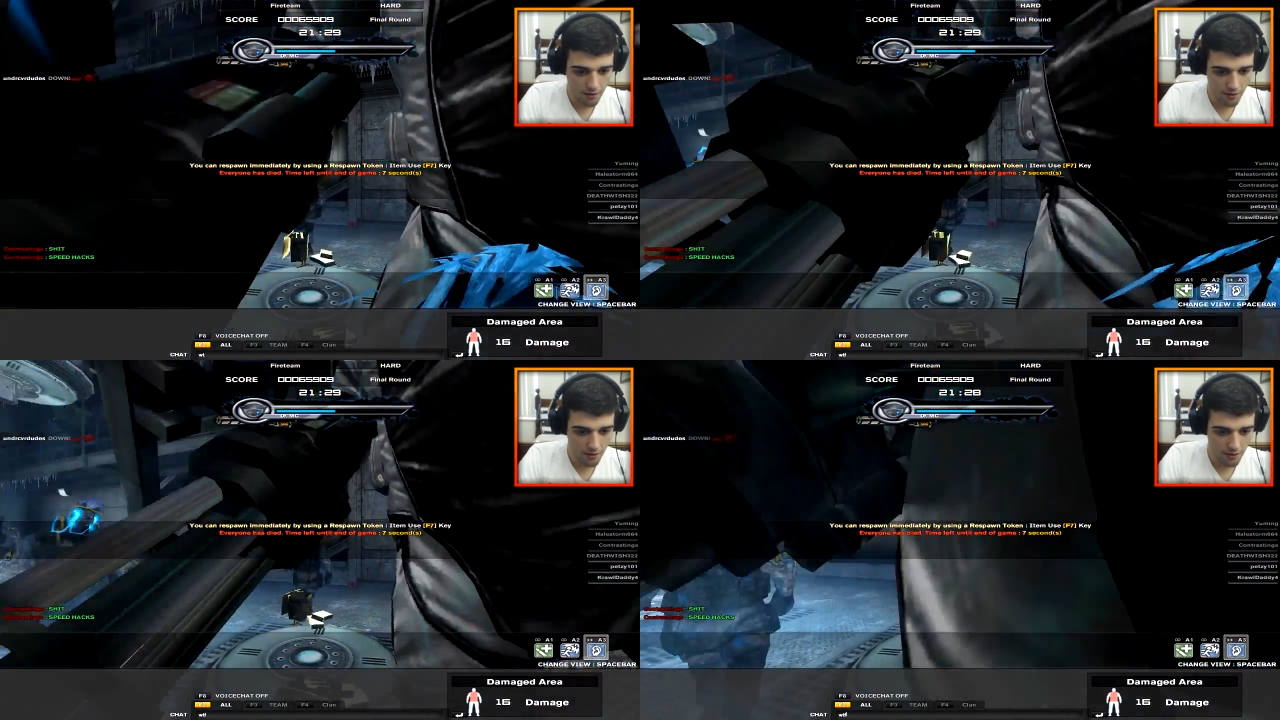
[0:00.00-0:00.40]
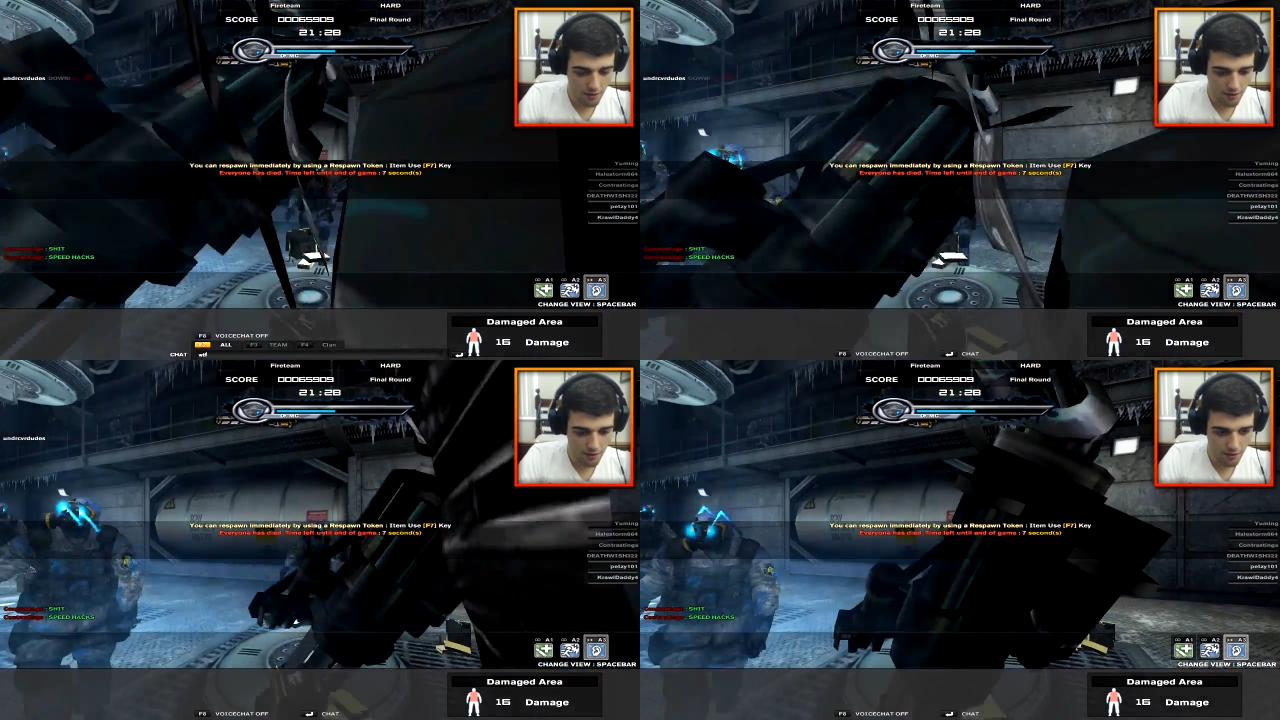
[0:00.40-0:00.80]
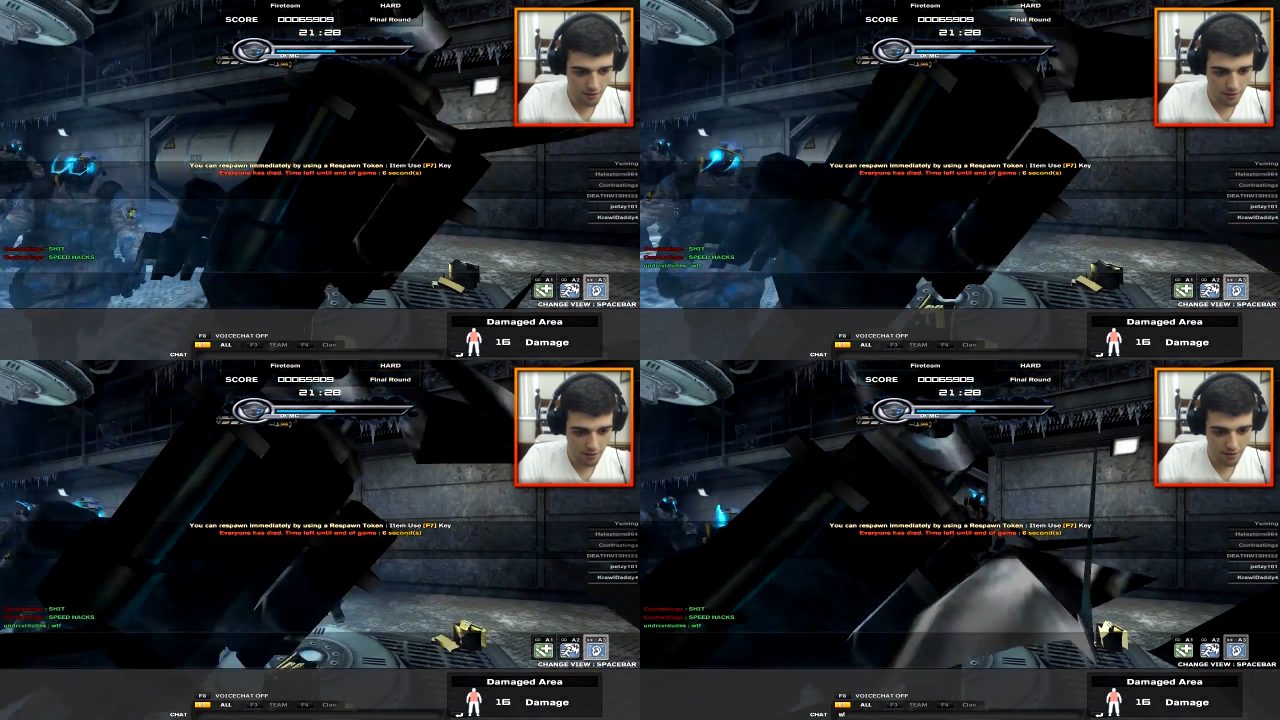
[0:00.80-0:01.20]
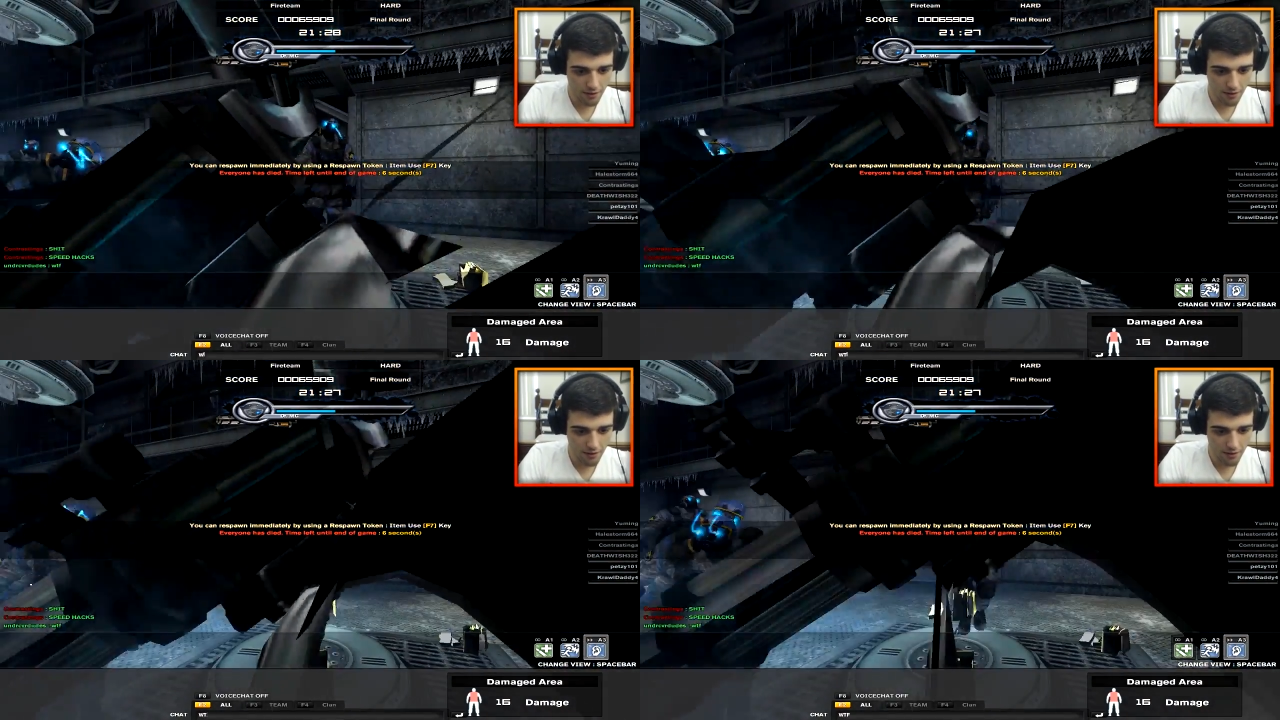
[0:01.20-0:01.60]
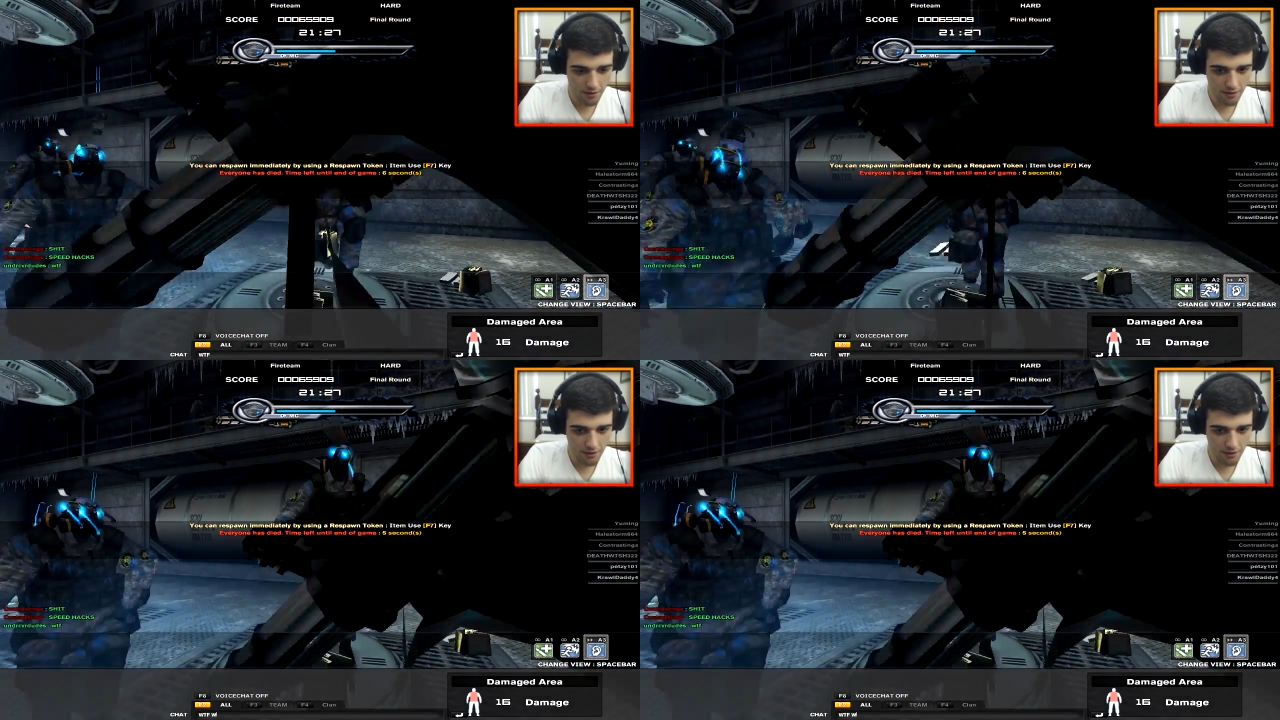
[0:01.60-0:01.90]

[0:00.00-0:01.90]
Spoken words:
(silence)